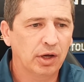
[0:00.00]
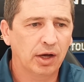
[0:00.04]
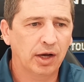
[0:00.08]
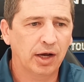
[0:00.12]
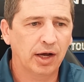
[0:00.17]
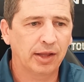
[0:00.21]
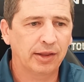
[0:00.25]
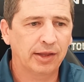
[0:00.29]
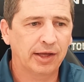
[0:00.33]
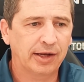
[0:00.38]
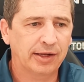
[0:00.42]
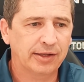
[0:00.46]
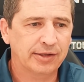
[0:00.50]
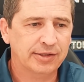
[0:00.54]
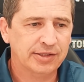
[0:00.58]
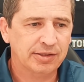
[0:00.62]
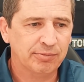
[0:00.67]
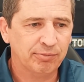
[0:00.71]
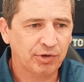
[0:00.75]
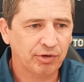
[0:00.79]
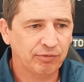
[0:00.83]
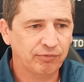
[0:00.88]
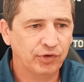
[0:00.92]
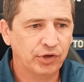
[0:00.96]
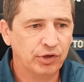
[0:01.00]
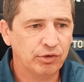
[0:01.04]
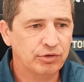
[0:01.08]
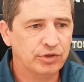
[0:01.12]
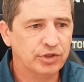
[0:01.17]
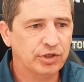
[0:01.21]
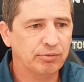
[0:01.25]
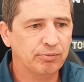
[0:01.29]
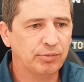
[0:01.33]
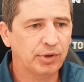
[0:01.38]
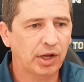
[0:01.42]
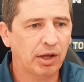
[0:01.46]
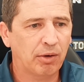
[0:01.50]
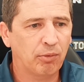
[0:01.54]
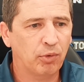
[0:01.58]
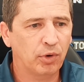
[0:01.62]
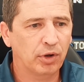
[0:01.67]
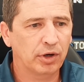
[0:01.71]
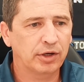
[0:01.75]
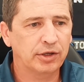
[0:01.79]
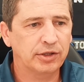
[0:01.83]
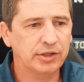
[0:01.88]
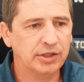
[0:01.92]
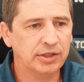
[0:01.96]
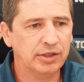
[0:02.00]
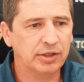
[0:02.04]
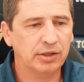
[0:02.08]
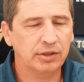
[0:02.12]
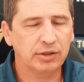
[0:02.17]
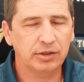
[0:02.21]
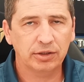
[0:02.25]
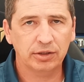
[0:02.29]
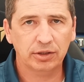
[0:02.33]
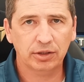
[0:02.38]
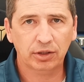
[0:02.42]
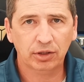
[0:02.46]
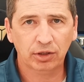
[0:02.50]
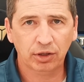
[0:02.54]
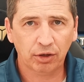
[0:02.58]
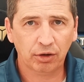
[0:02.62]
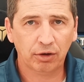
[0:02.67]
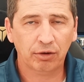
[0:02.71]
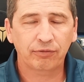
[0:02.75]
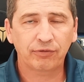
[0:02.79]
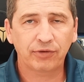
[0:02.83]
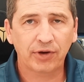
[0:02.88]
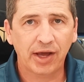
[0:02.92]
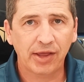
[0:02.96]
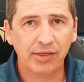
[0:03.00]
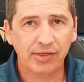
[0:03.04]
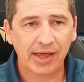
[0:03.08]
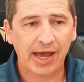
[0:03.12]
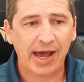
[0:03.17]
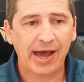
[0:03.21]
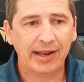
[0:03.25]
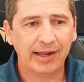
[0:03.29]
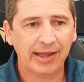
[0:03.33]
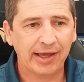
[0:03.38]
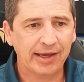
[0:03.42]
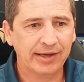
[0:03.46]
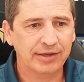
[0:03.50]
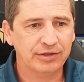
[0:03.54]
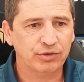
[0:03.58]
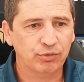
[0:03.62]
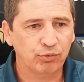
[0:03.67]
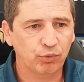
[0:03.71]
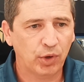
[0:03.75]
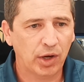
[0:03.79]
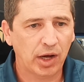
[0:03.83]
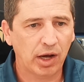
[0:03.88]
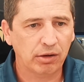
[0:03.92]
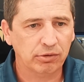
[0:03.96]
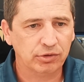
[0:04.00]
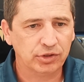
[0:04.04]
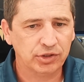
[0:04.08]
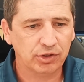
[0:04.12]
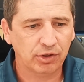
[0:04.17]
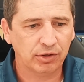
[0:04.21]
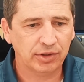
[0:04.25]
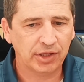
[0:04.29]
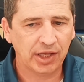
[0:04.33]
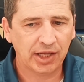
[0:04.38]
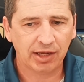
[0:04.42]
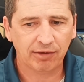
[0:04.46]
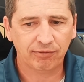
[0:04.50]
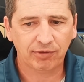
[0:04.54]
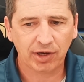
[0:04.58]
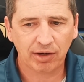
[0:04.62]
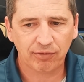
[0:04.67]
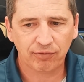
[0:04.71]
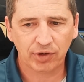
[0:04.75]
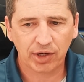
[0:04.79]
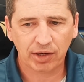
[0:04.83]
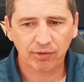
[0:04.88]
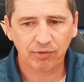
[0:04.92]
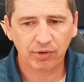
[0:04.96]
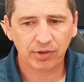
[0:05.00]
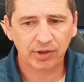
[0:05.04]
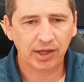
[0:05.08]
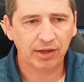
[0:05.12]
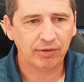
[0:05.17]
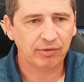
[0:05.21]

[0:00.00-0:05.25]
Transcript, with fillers: That is some confusion, but I wanted to clarify that as well. So I think I've covered everything